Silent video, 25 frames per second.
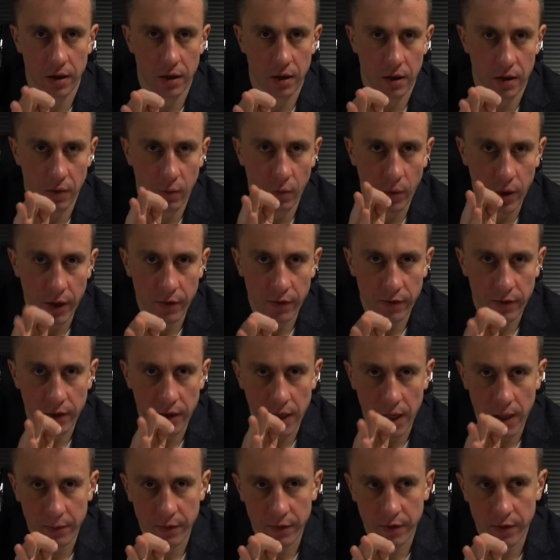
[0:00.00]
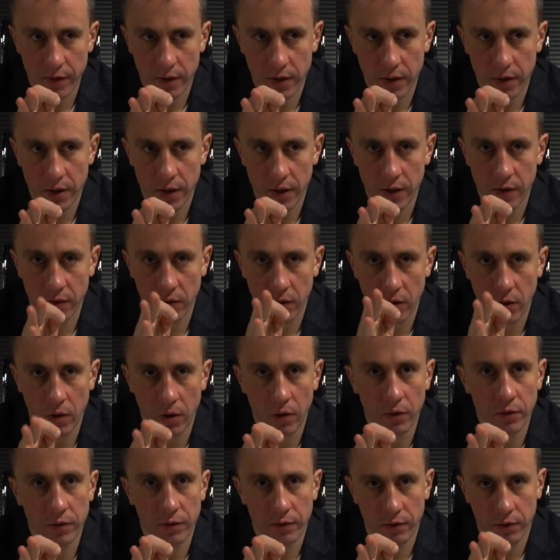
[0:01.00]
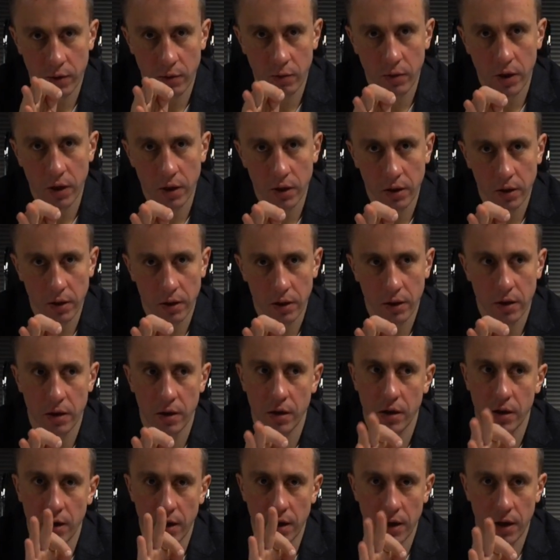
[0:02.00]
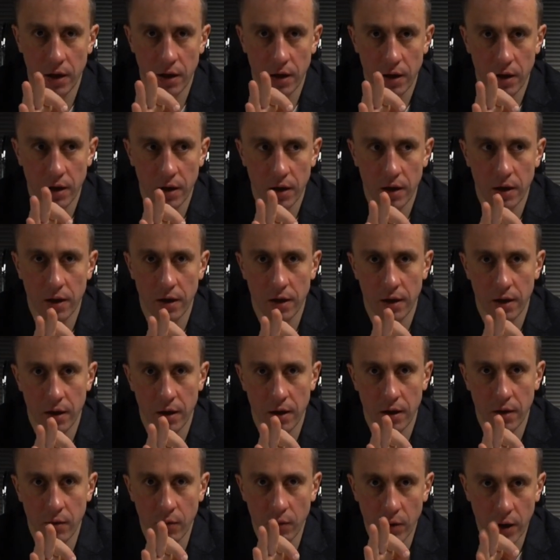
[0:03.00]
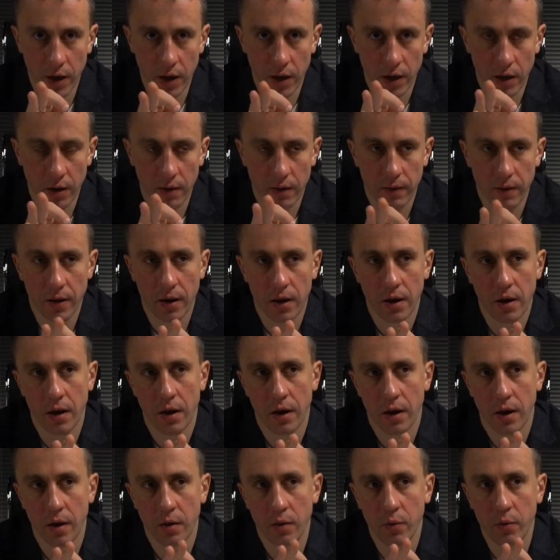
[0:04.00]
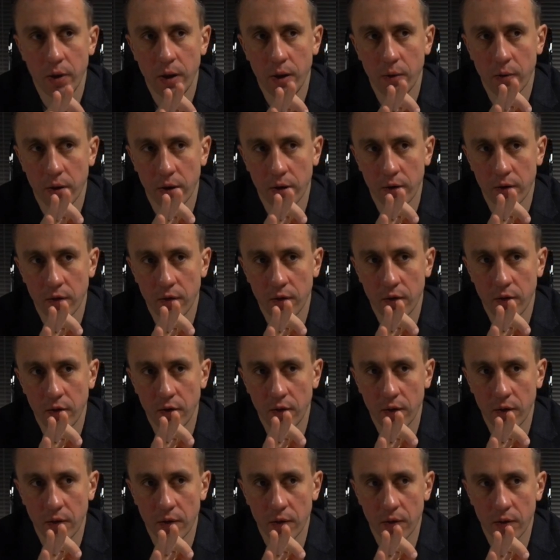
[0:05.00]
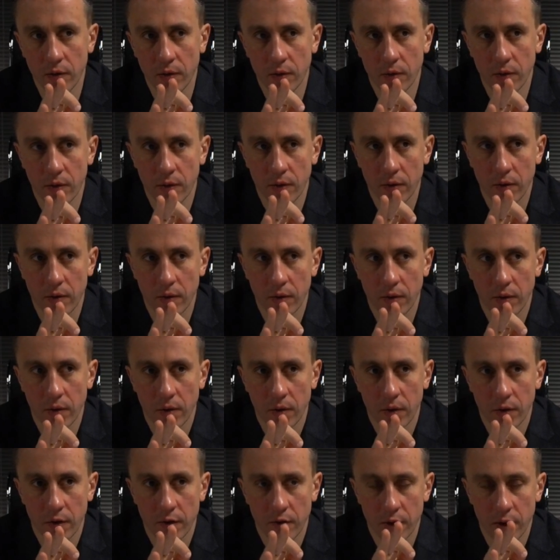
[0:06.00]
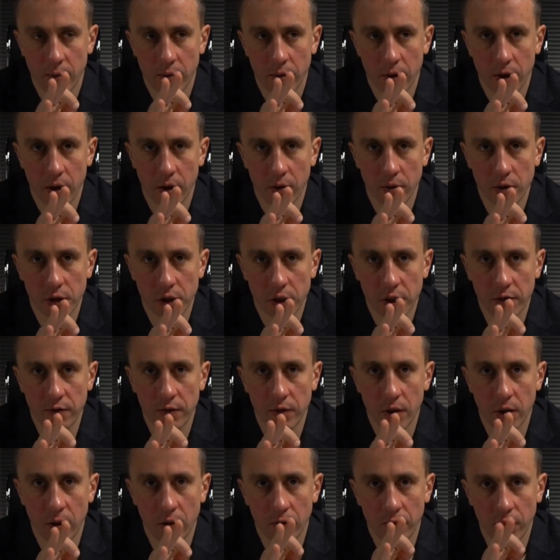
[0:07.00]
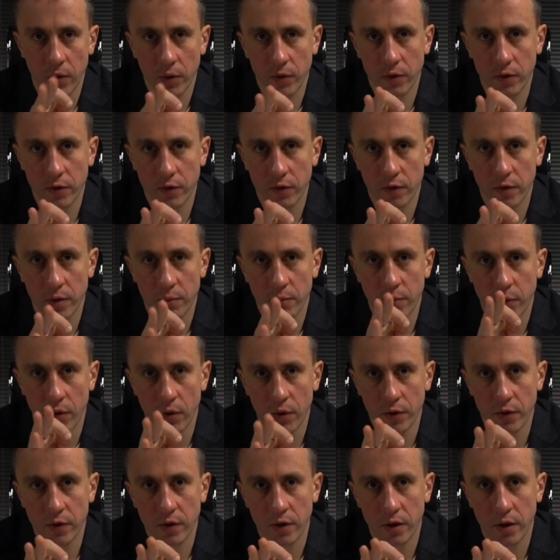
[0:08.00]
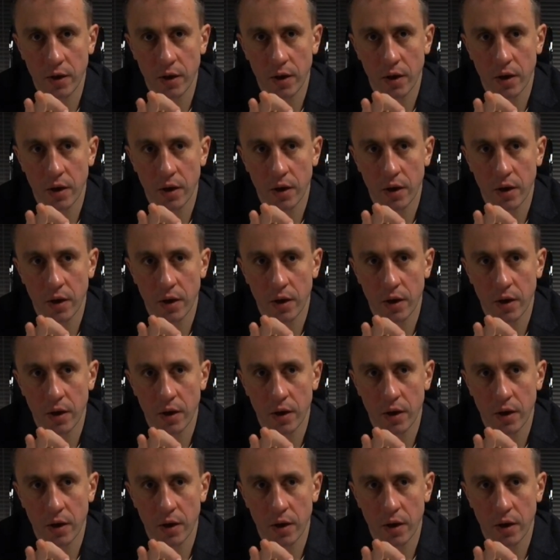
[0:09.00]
Waves Labs is on hold for a while. Why? We want to somehow shift our focus to supporting